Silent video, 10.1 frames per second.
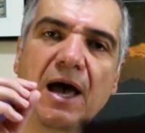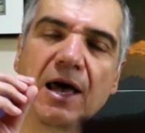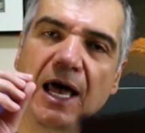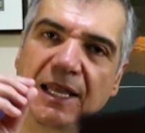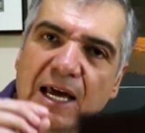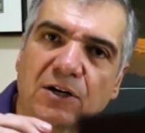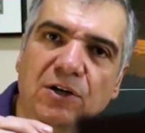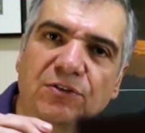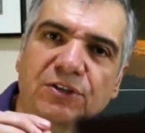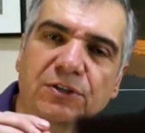a lot
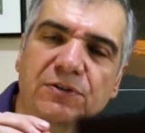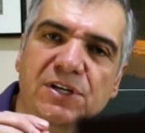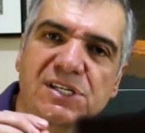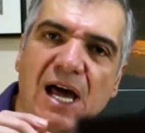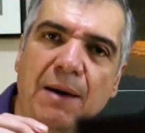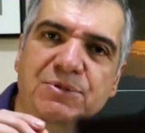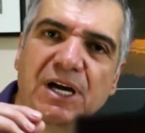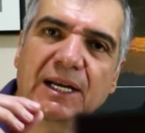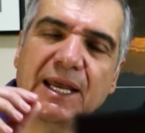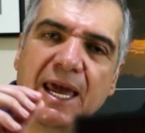closer to the
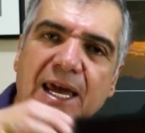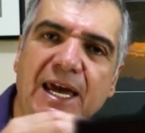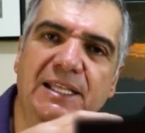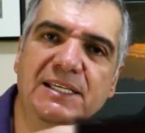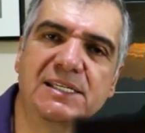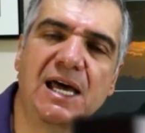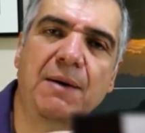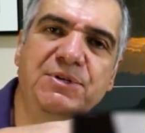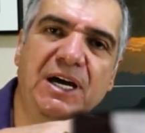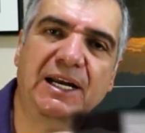subject and get the
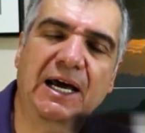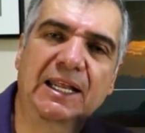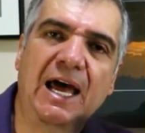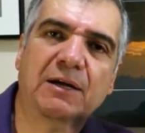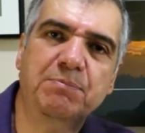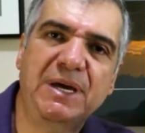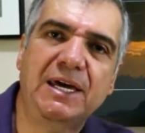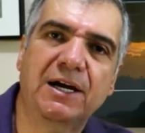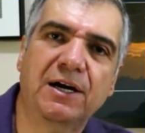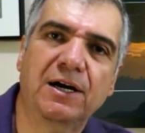subject a lot
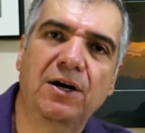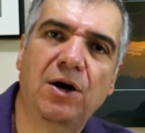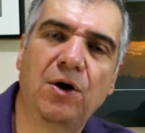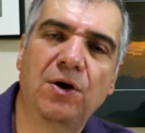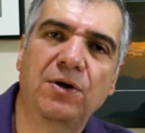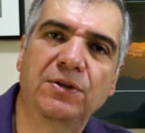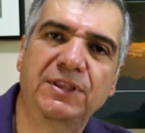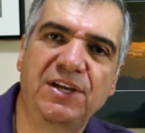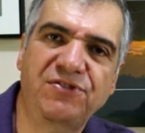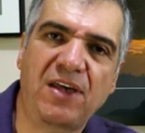bigger on
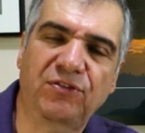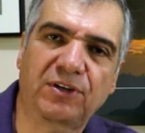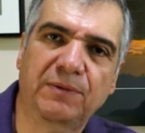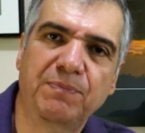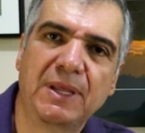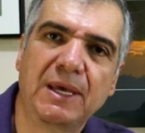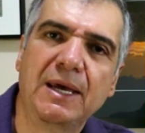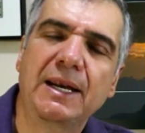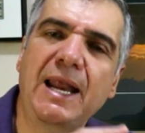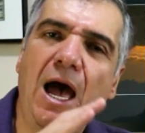the sensor.
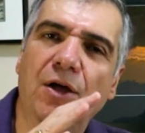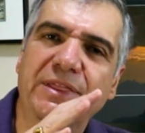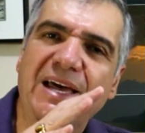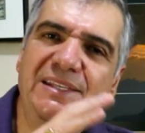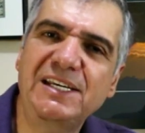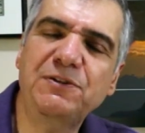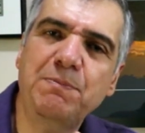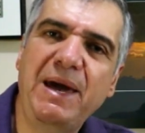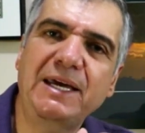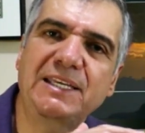Now, does this
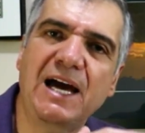make the